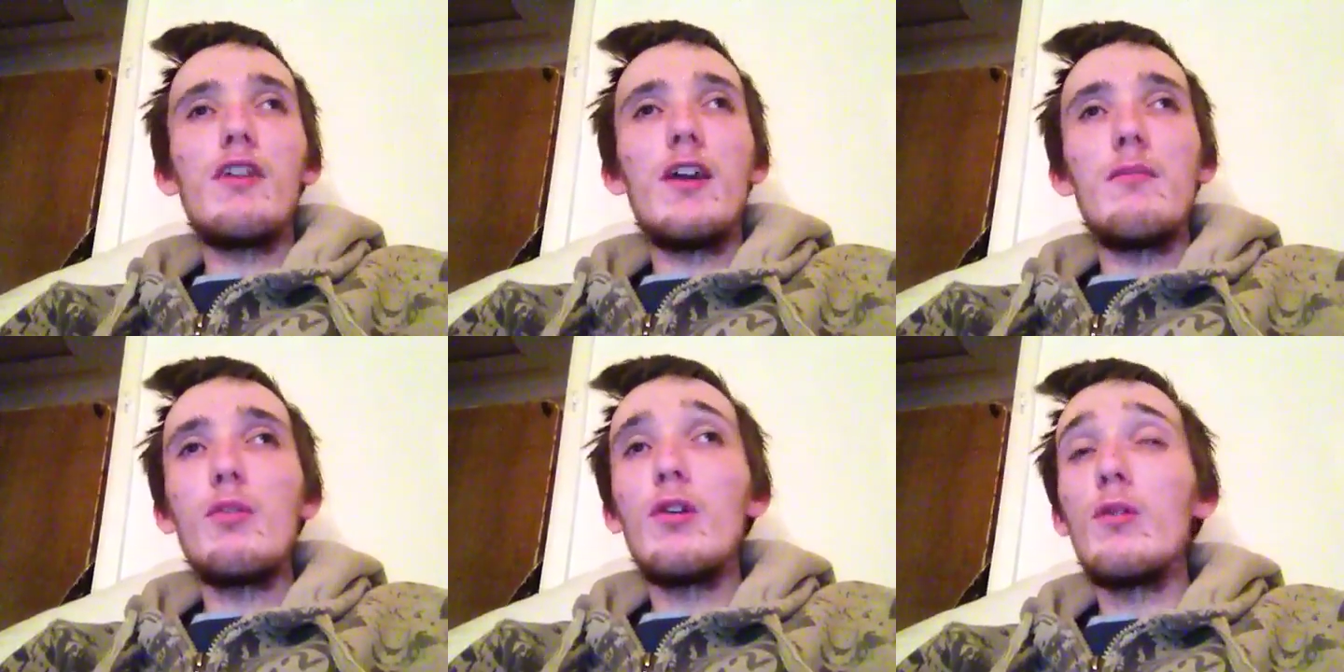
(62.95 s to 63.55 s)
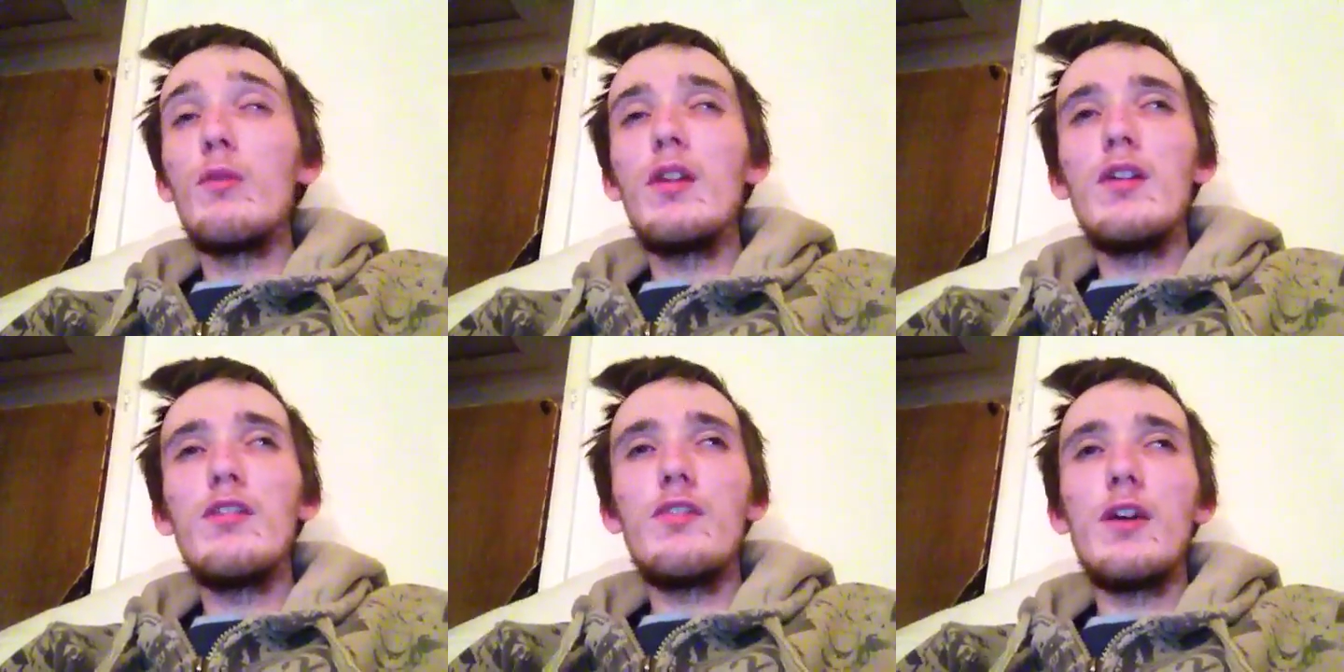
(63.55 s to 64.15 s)
fanboy or a
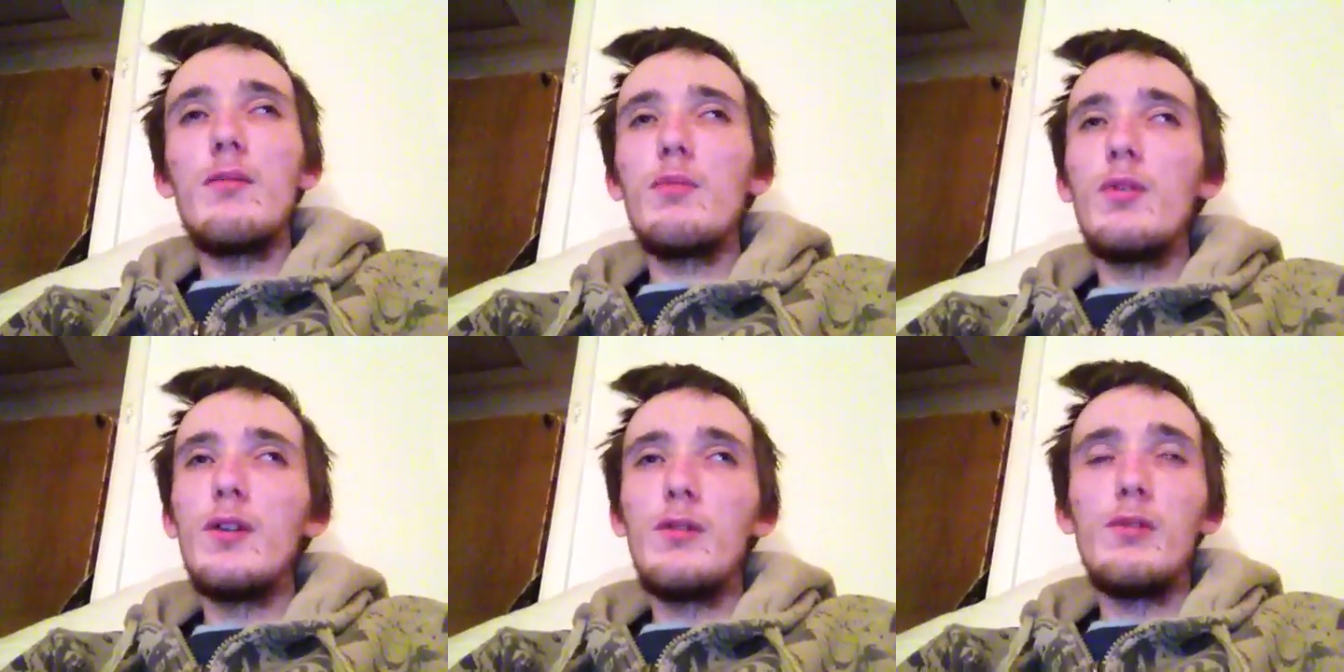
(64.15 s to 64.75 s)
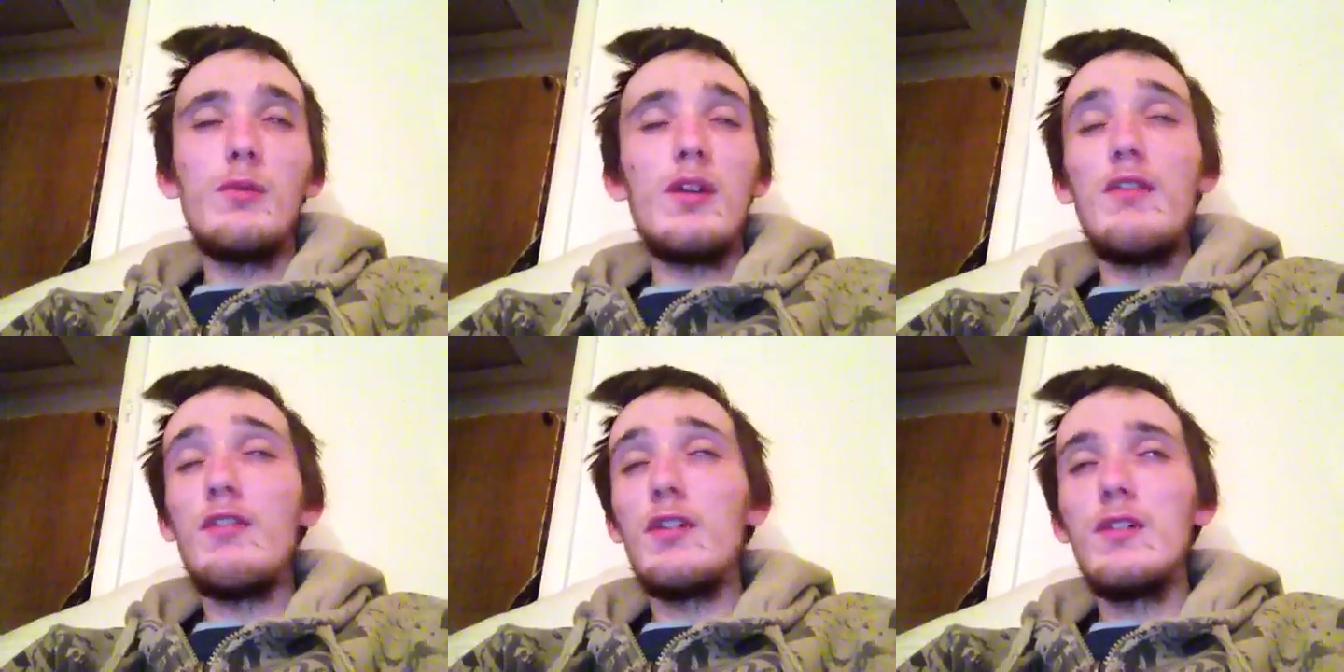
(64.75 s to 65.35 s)
Windows fanboy or
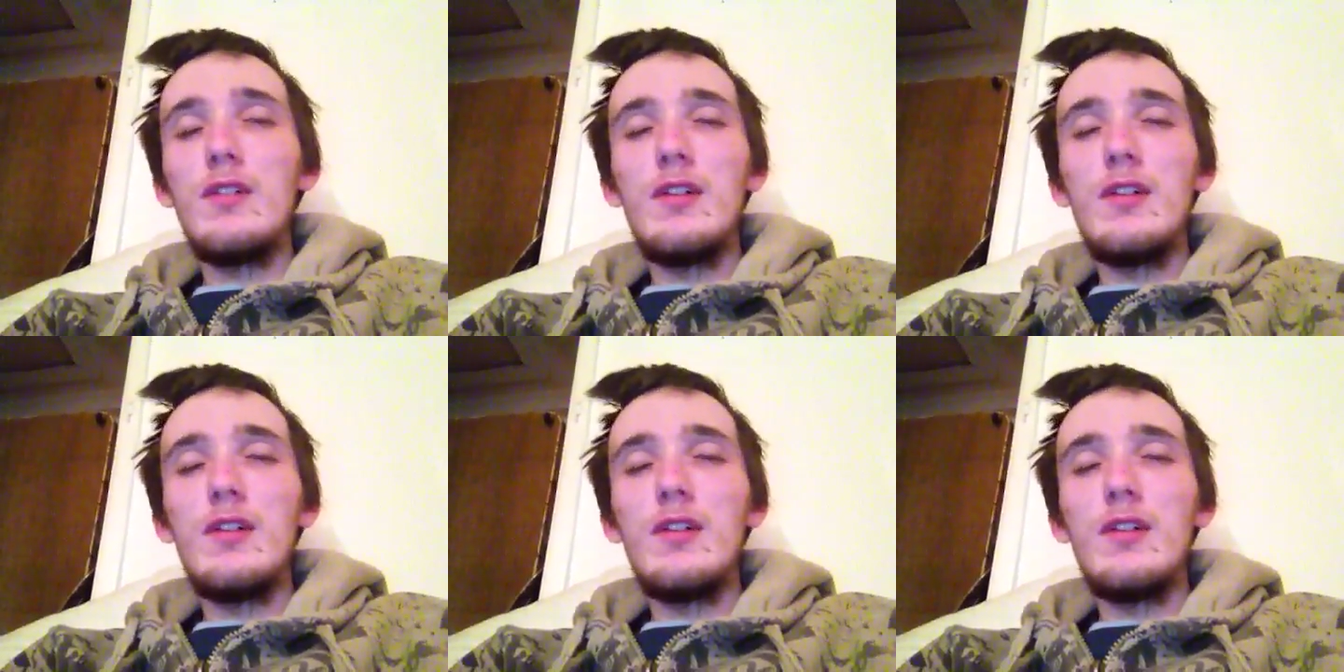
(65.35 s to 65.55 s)
whatever.